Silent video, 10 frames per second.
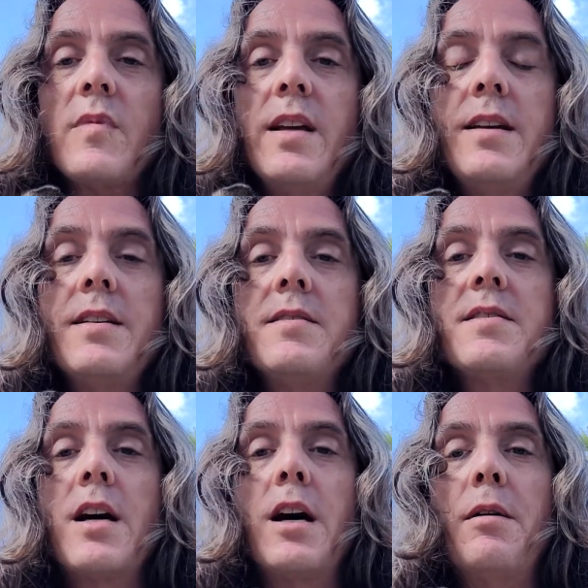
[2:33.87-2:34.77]
is
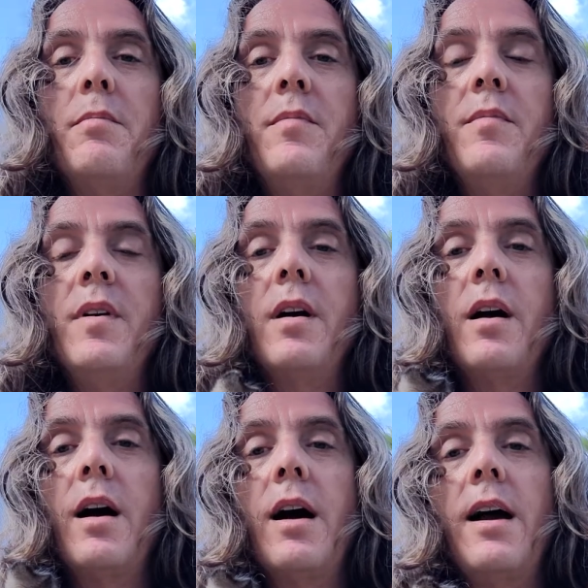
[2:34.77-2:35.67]

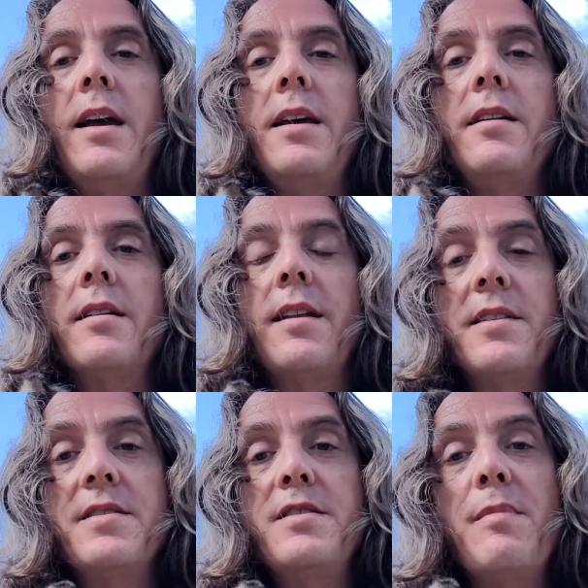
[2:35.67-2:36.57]
I
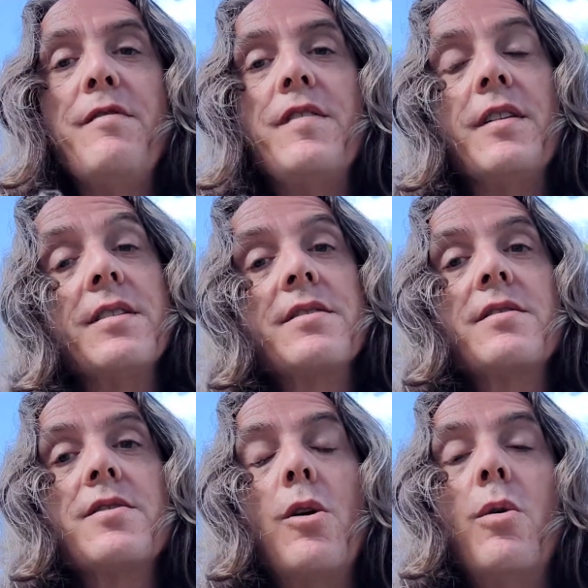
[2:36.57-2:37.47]
listen to my feelings.
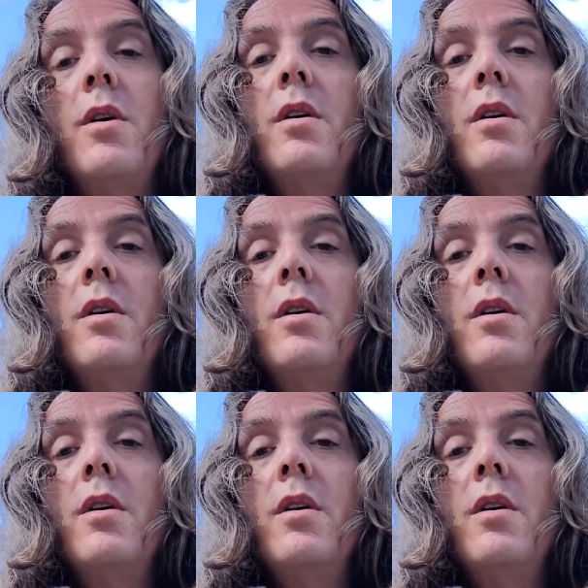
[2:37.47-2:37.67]
So